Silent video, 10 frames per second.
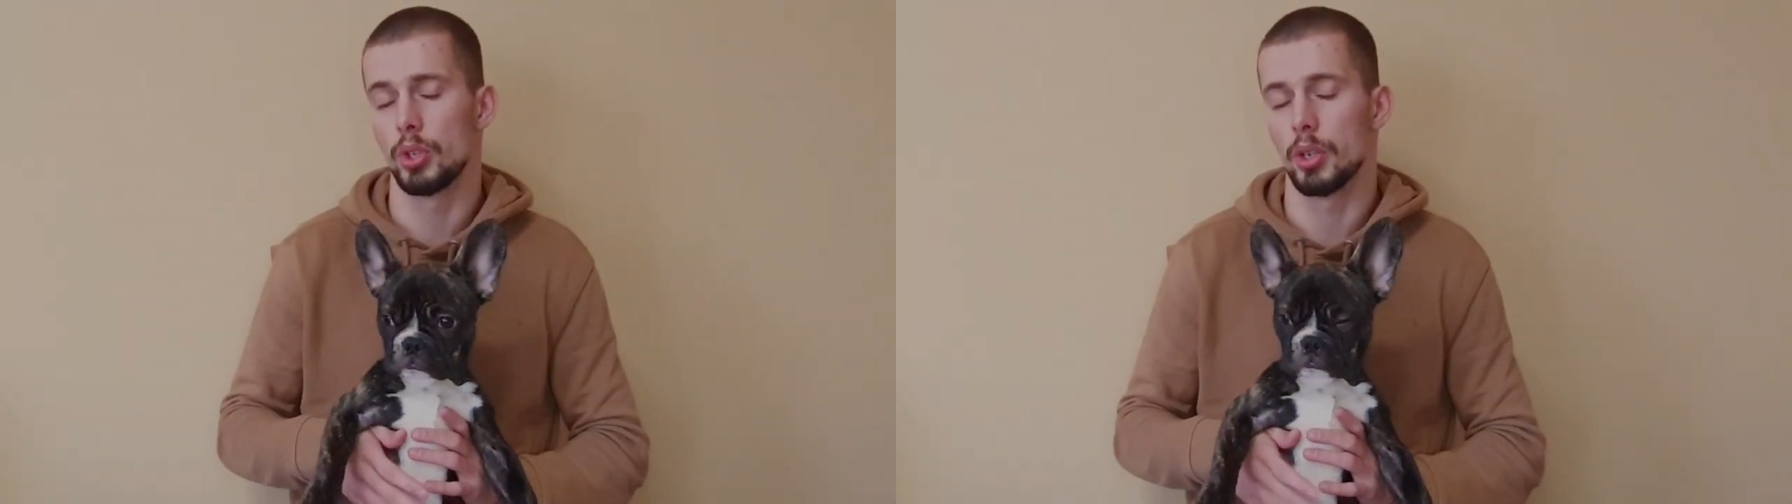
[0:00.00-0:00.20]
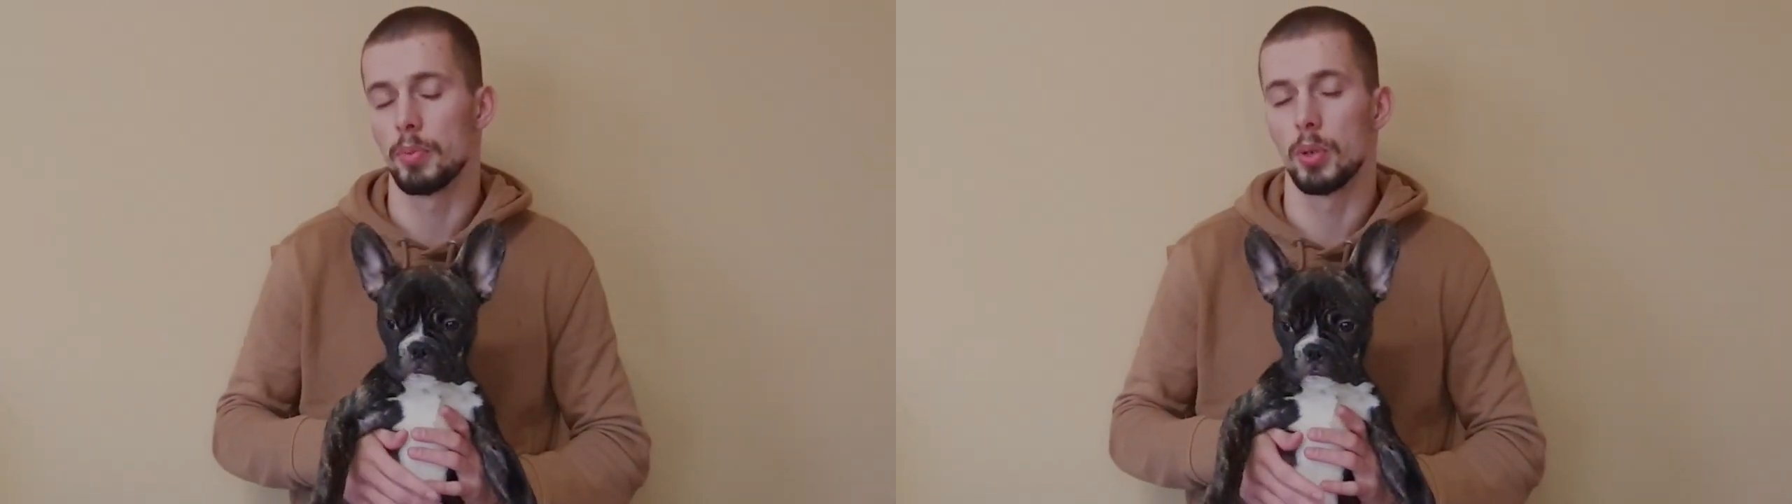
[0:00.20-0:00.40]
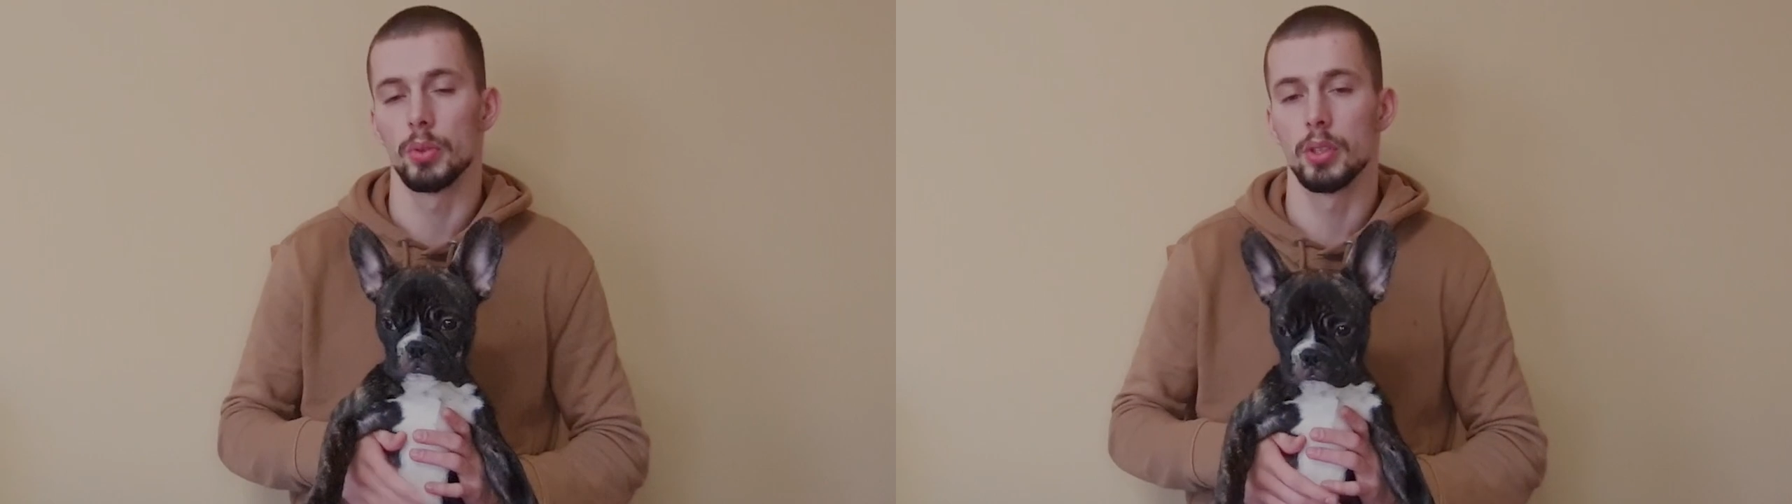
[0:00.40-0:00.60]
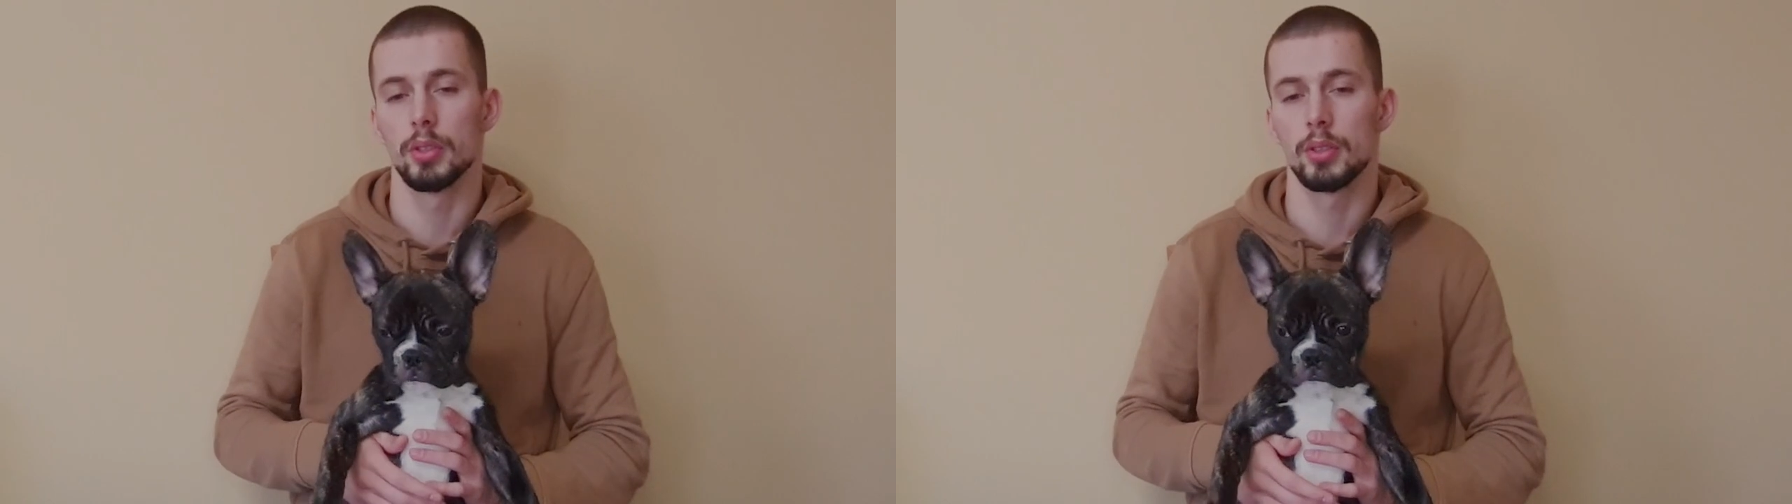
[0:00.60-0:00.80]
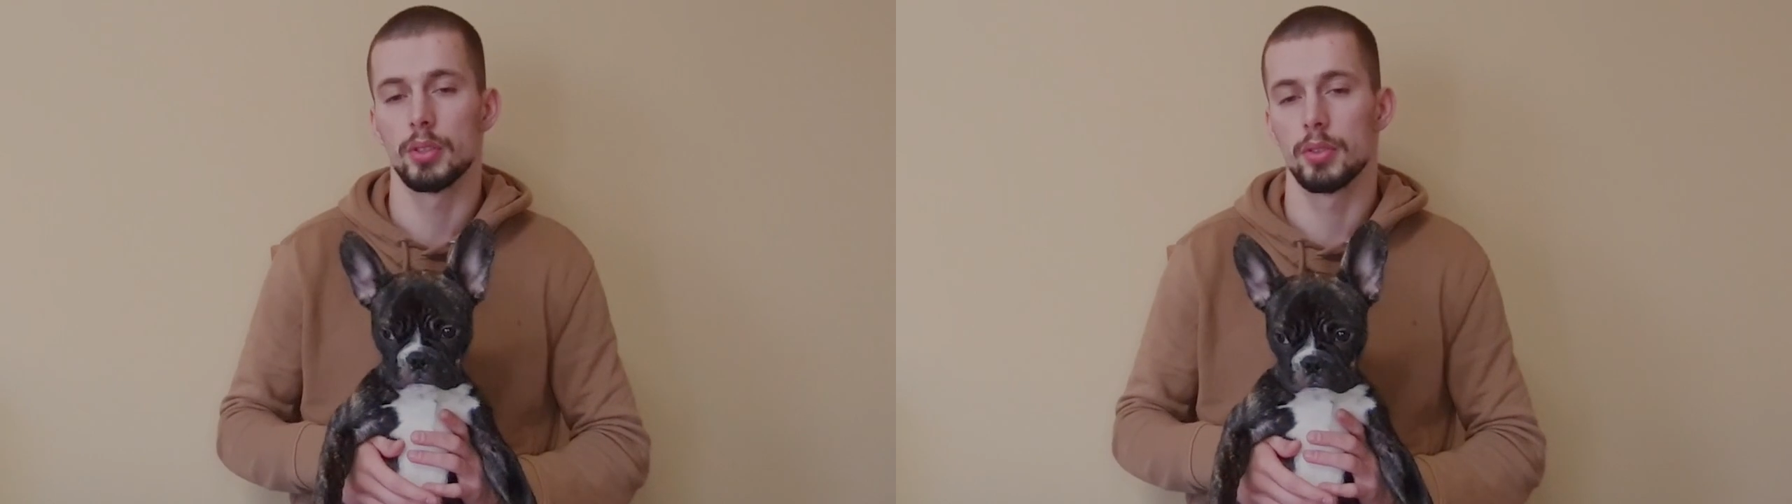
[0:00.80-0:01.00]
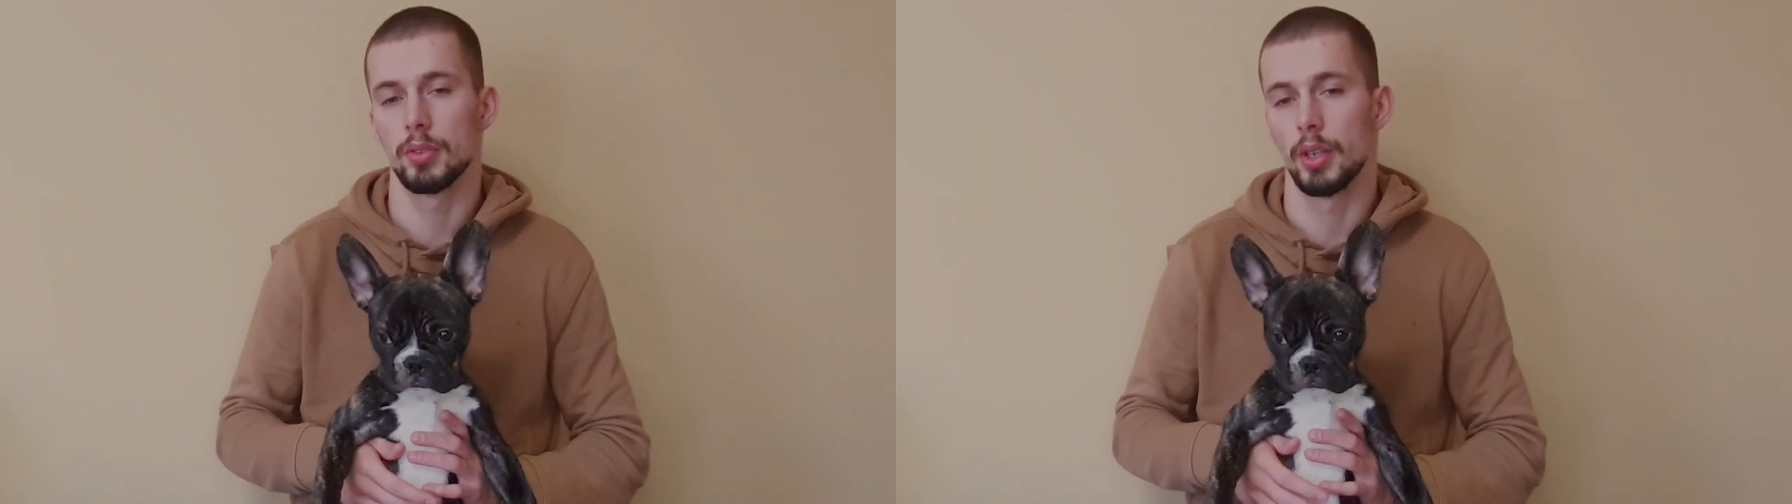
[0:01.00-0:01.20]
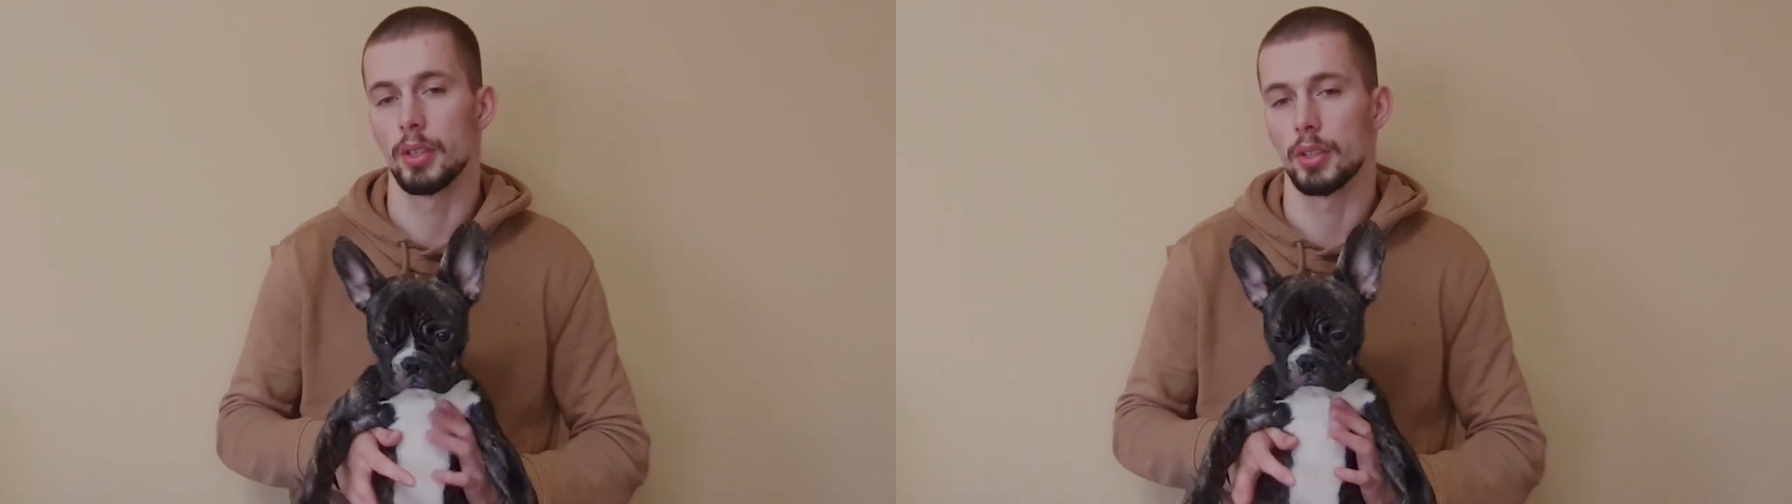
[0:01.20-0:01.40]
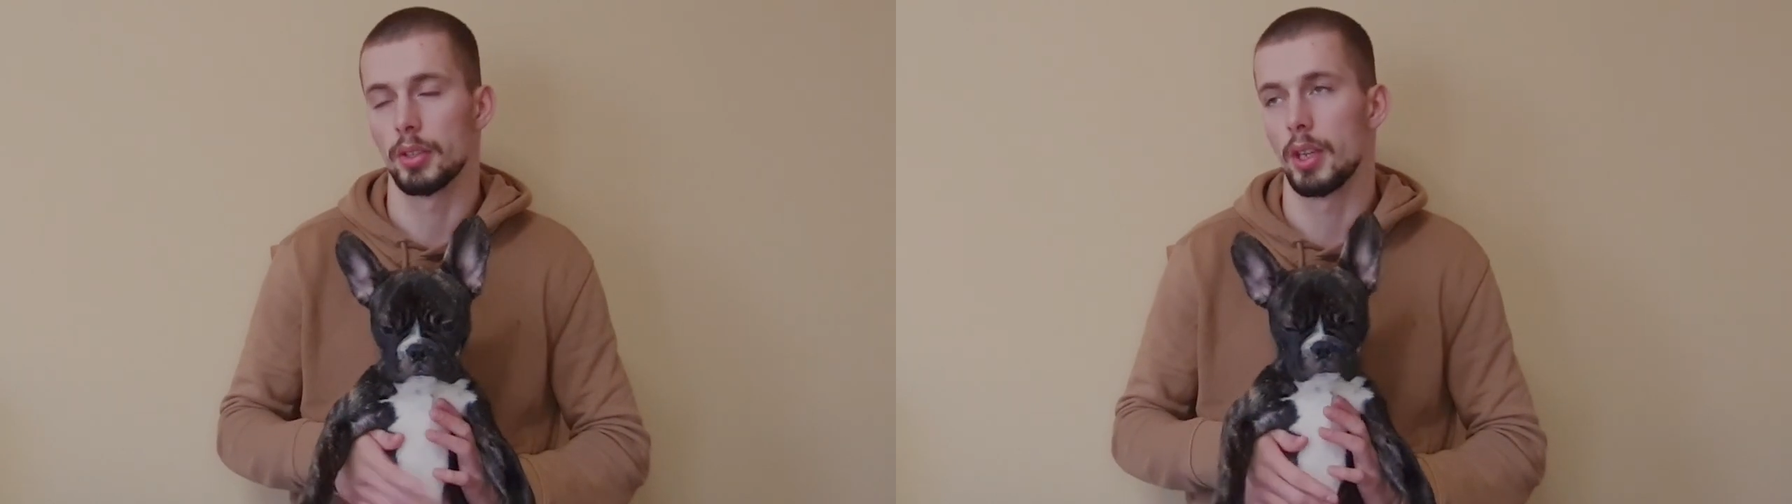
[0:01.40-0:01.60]
Jake Paul does,
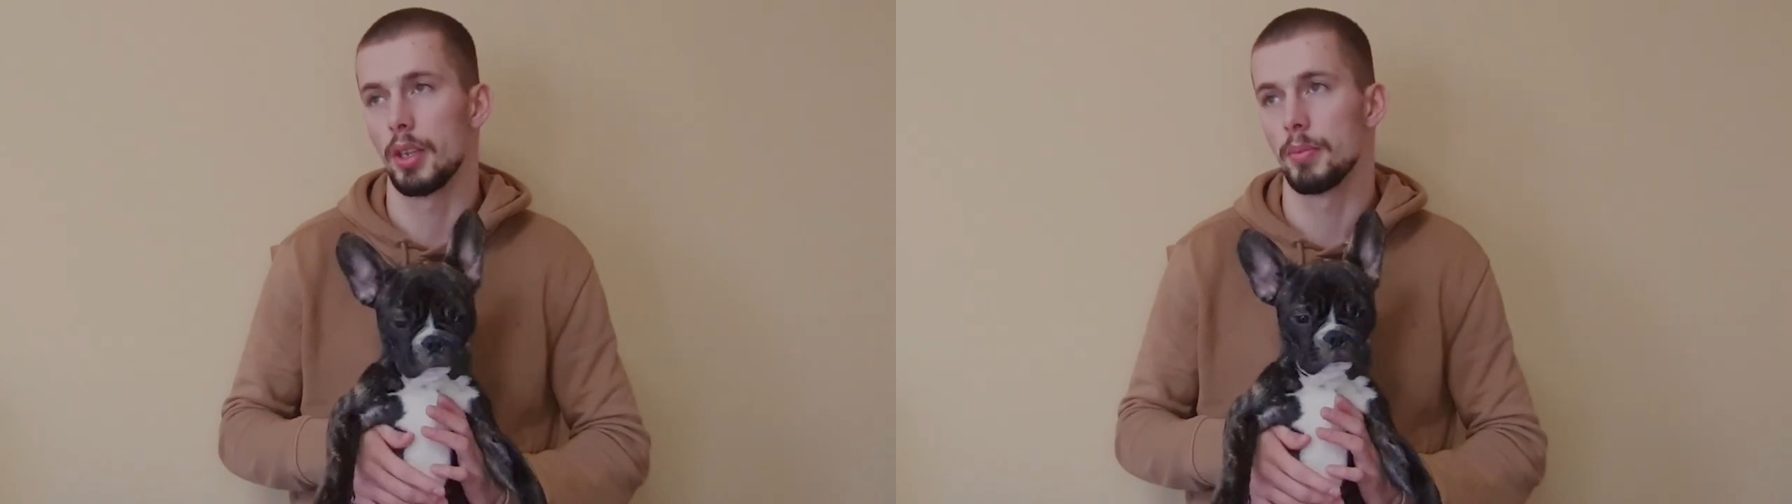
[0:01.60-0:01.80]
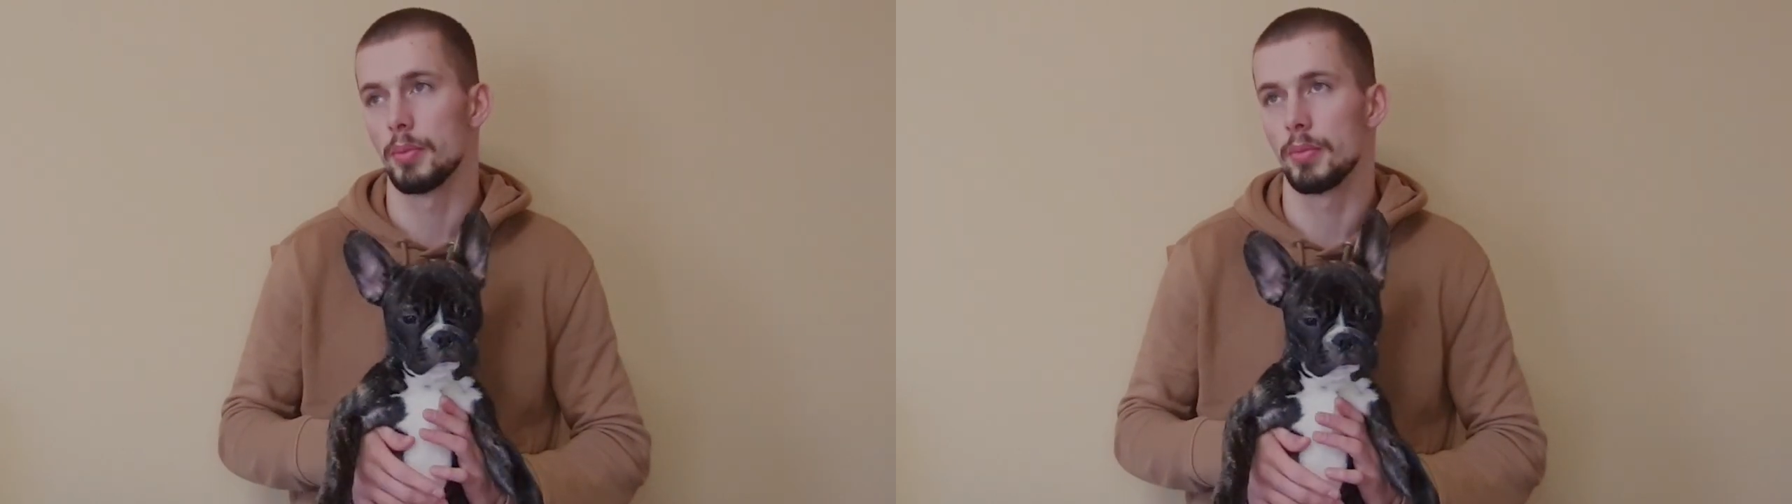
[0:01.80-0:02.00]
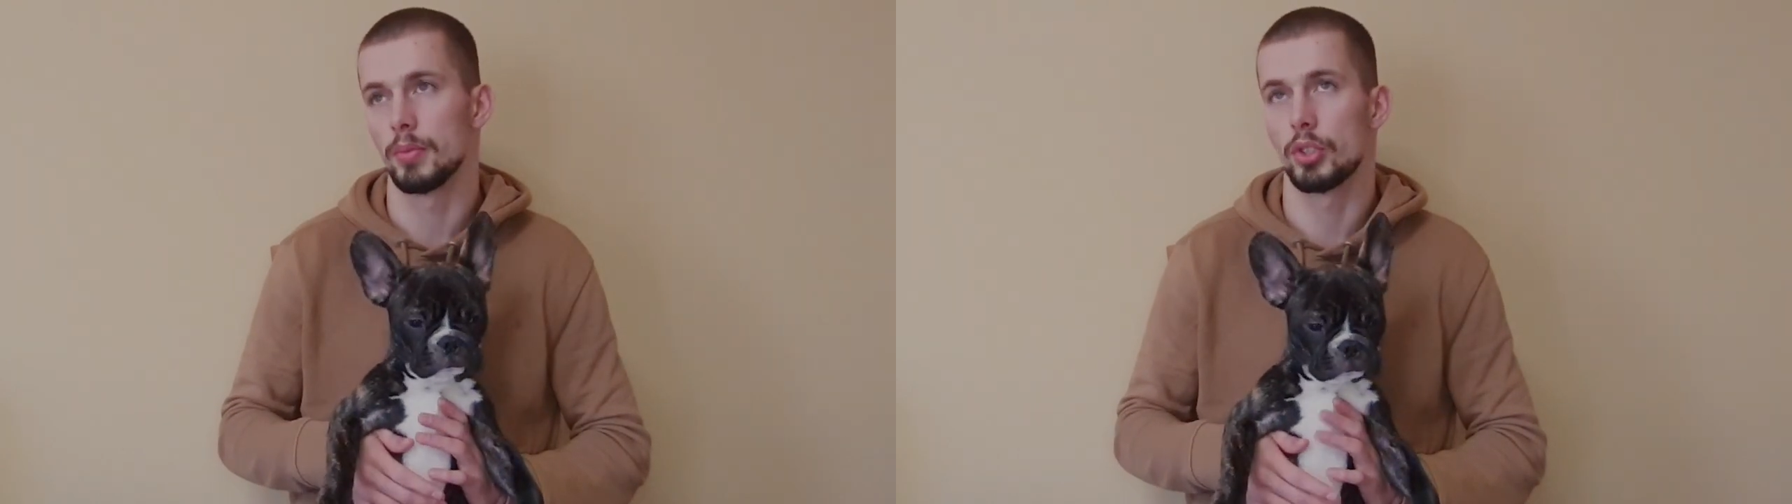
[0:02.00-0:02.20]
entertain,